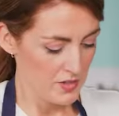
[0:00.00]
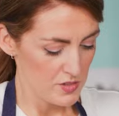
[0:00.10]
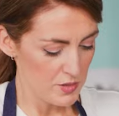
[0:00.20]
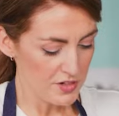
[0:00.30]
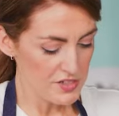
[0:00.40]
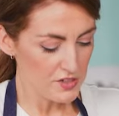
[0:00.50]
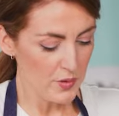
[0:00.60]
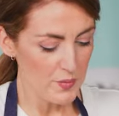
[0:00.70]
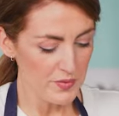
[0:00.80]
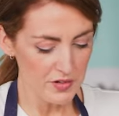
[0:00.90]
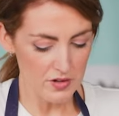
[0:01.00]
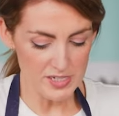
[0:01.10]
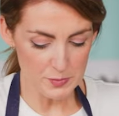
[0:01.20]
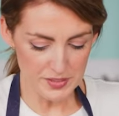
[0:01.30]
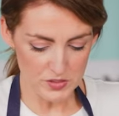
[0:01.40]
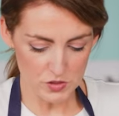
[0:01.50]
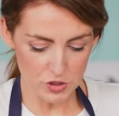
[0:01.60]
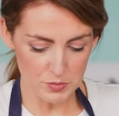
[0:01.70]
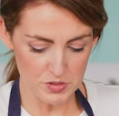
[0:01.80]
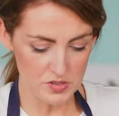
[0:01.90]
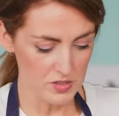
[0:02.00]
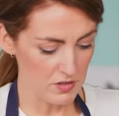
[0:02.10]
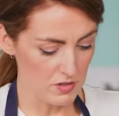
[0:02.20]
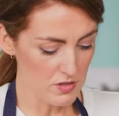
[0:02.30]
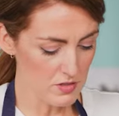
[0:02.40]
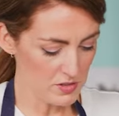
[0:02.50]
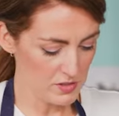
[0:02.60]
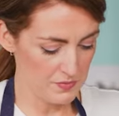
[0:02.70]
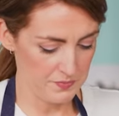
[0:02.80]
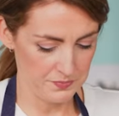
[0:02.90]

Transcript: So I'm going to go in with a nice big scoop to start,